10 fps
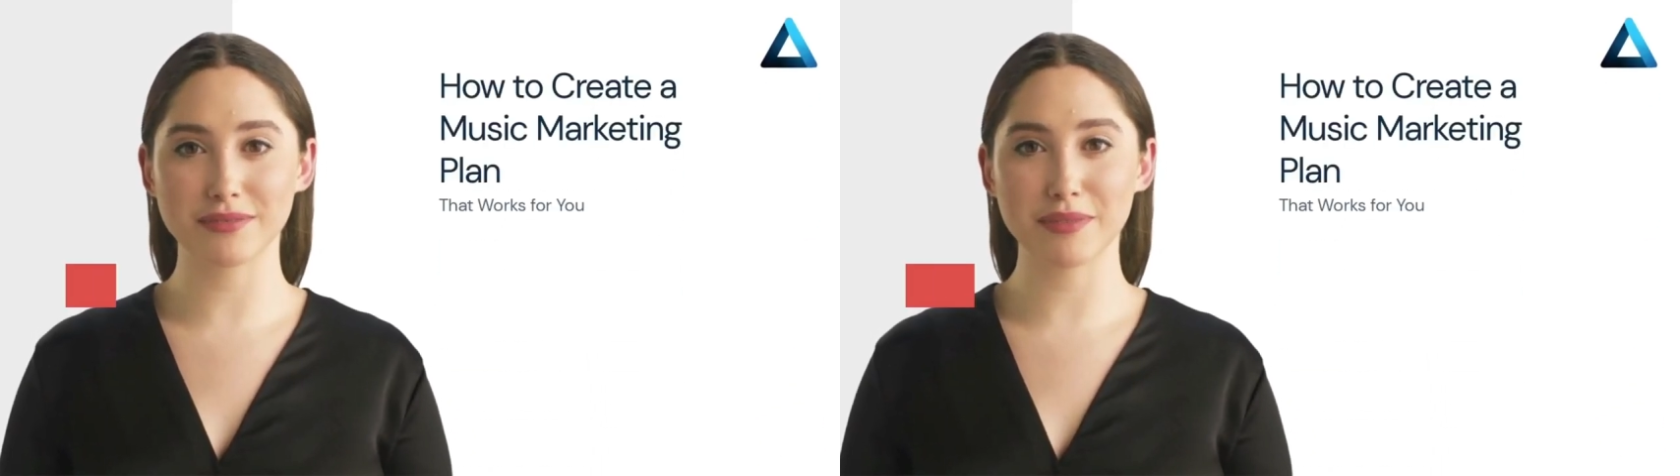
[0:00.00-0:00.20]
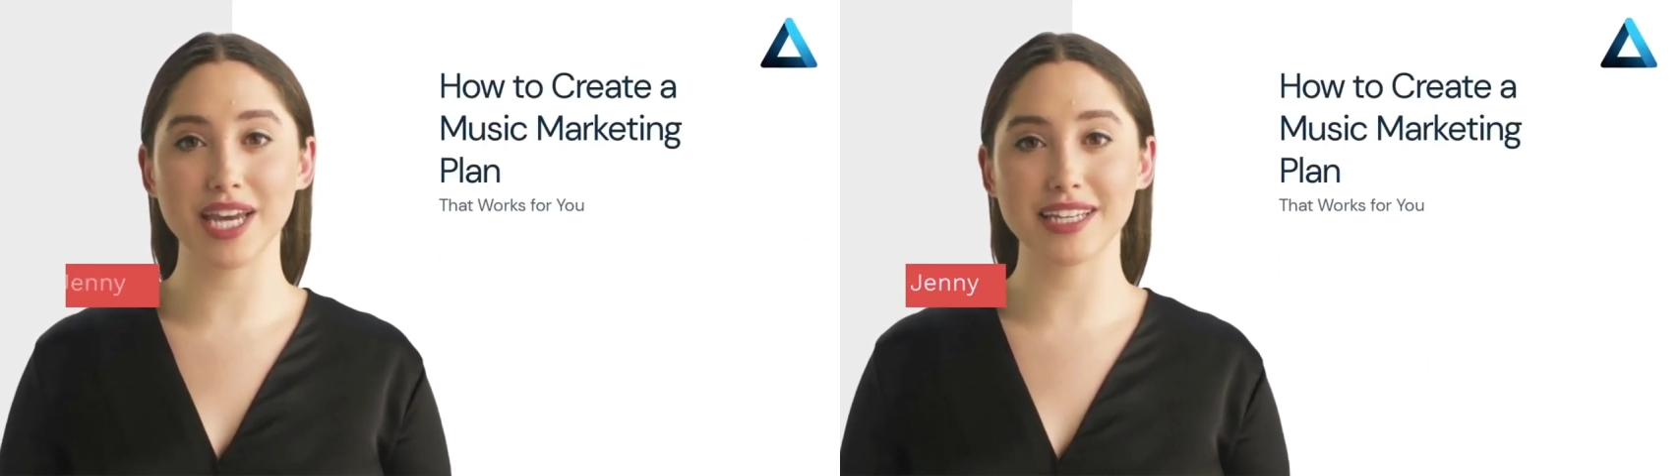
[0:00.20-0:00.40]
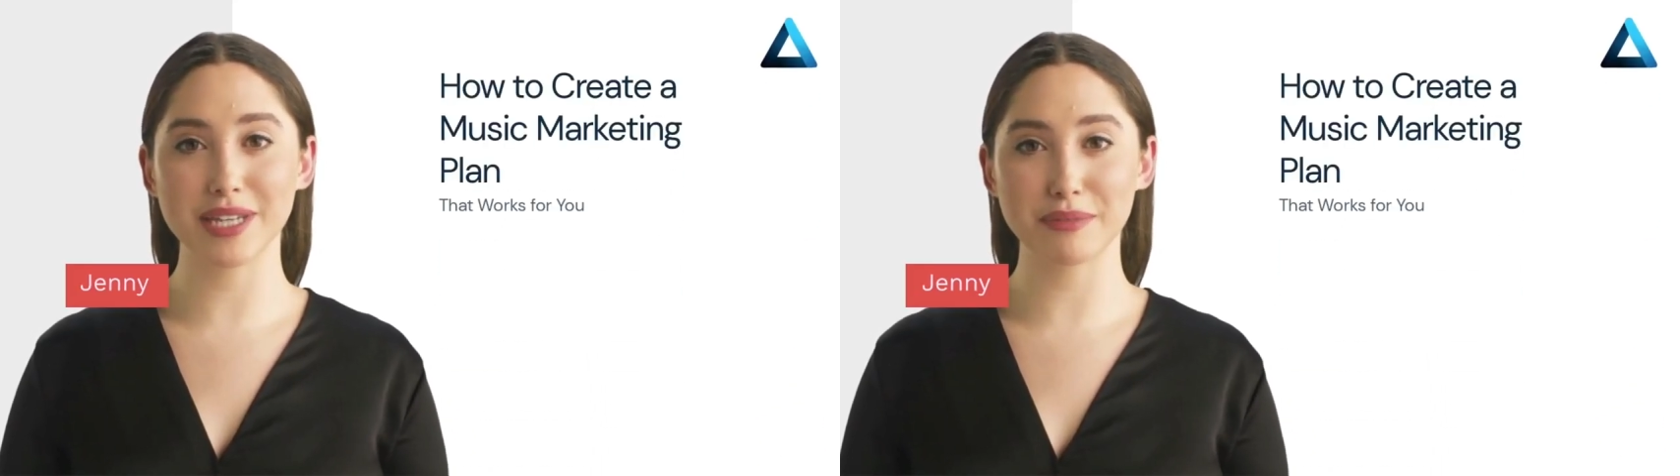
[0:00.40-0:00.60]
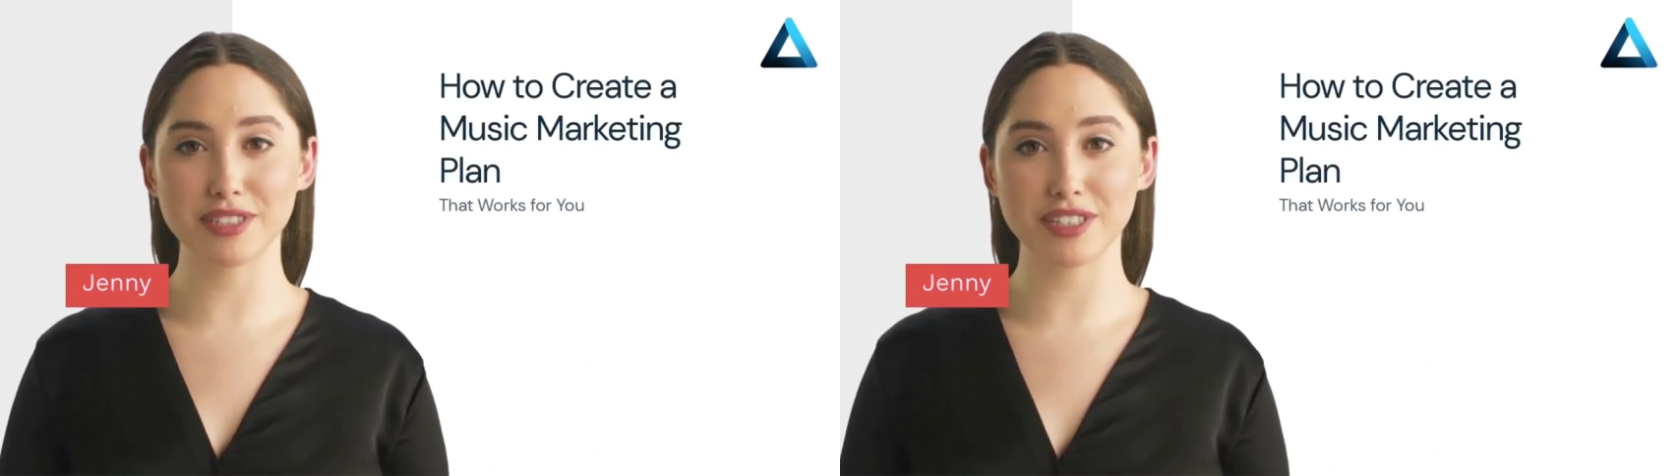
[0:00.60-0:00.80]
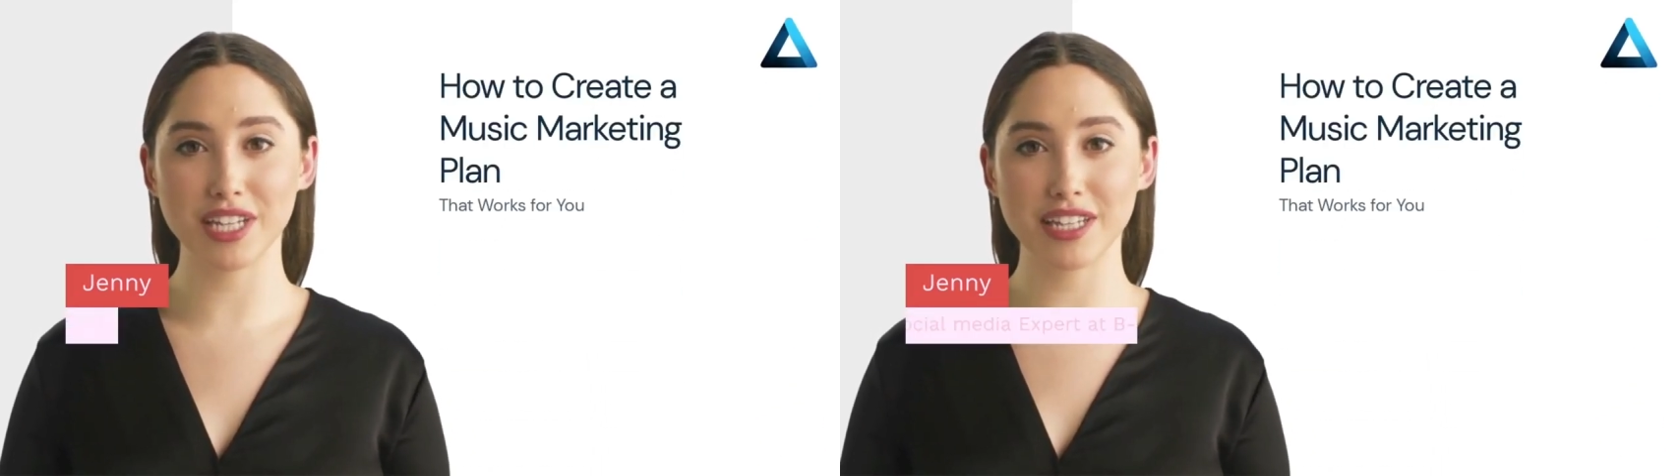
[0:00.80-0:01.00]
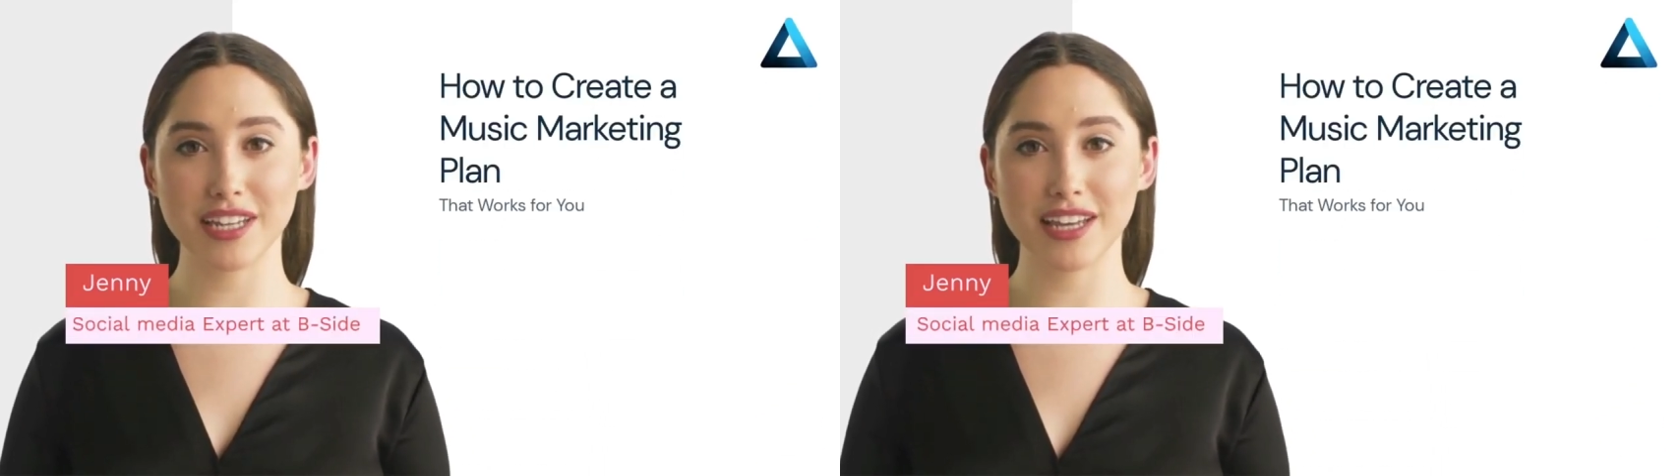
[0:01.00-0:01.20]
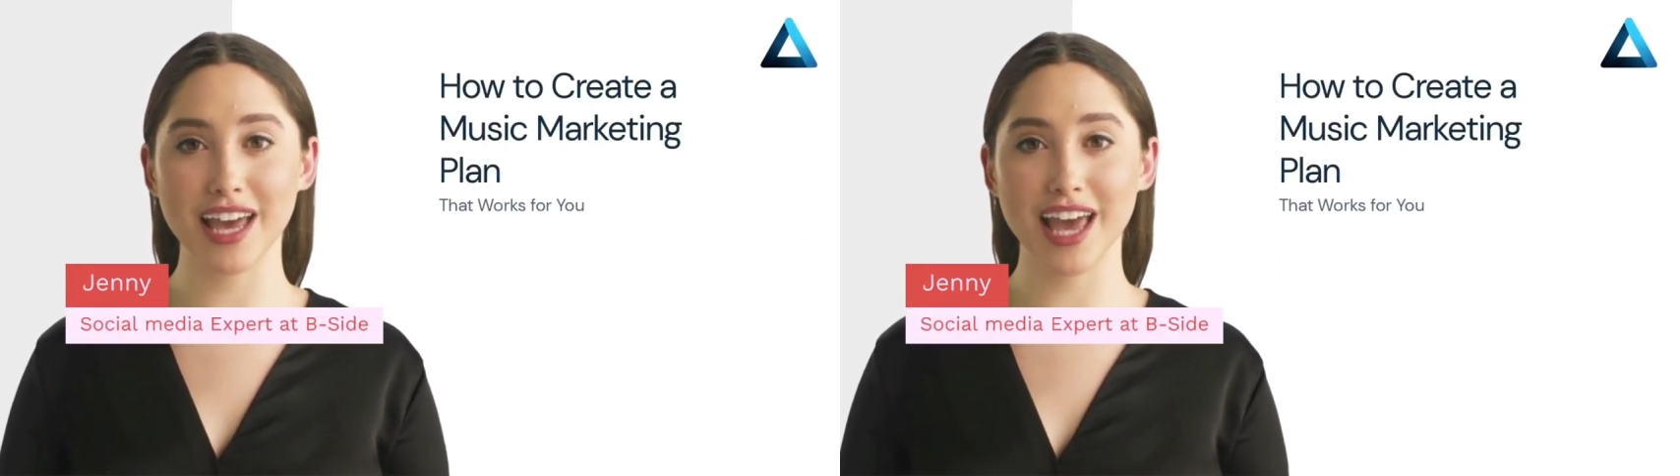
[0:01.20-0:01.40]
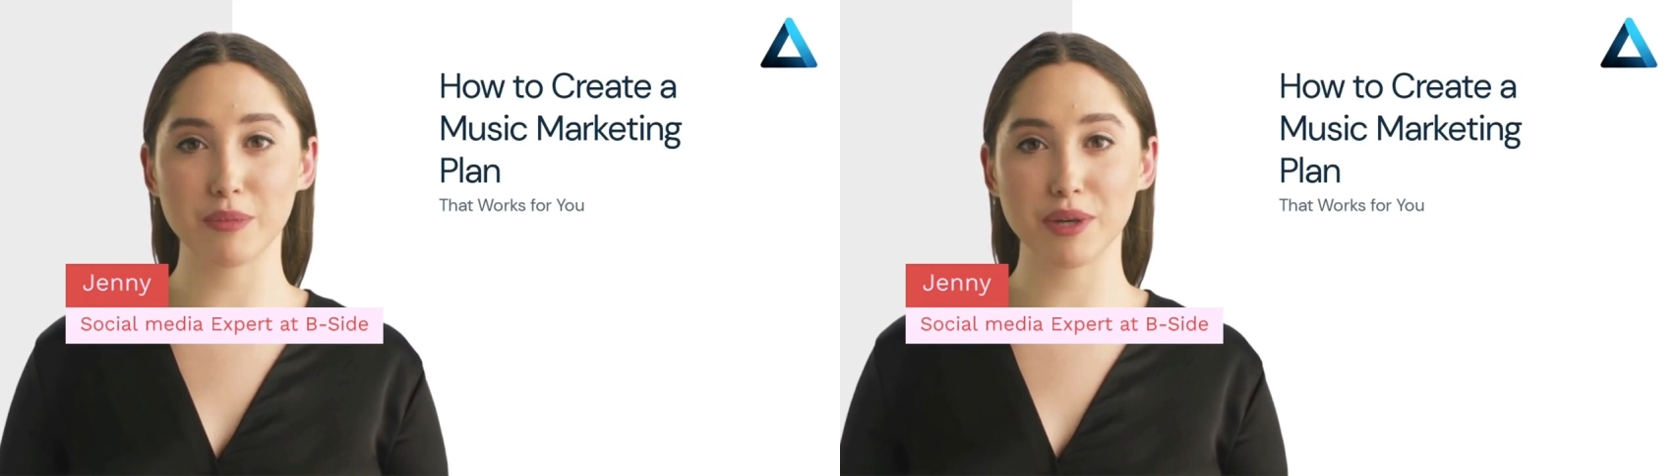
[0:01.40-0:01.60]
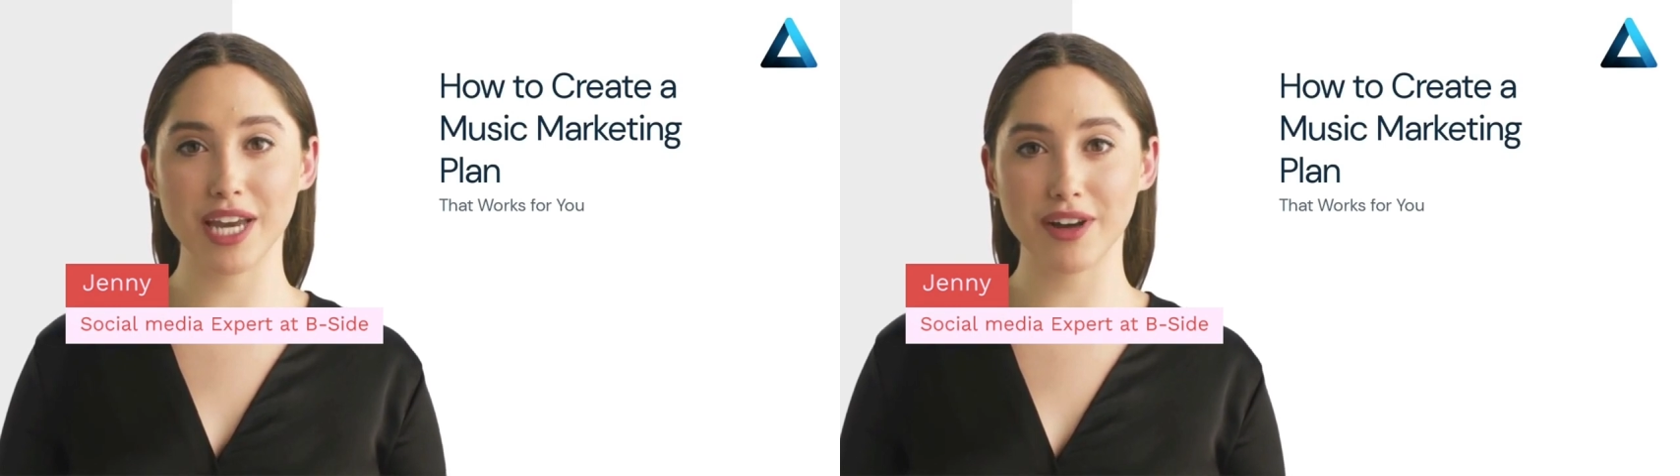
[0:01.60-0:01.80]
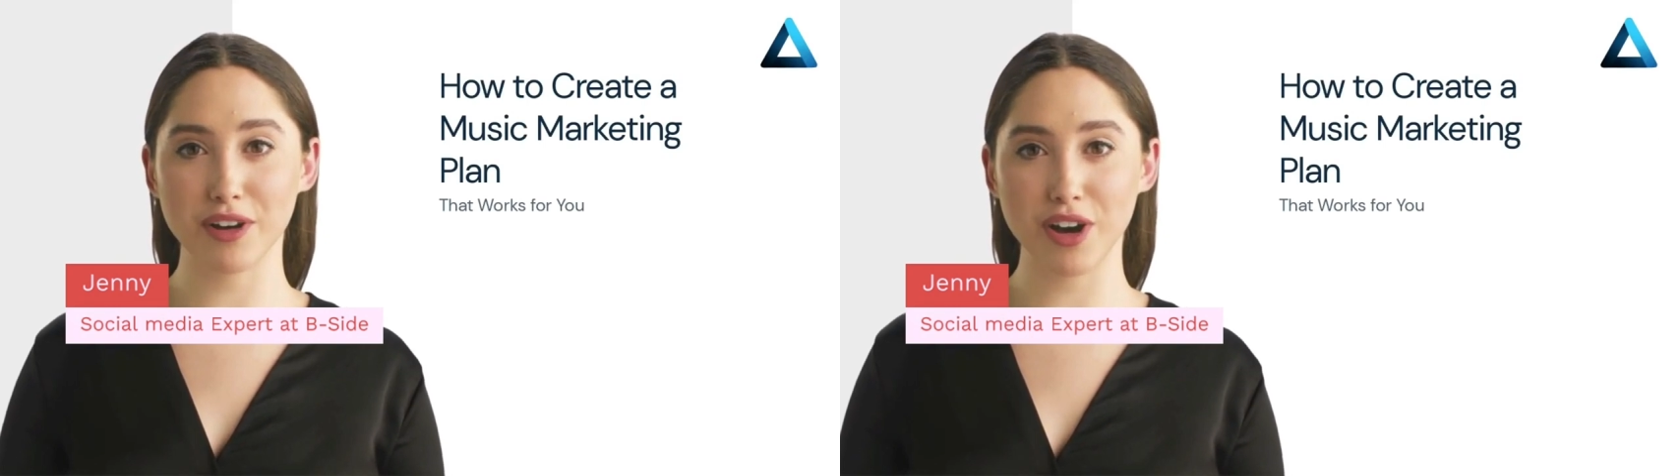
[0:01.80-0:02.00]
My name is Jenny, and we cover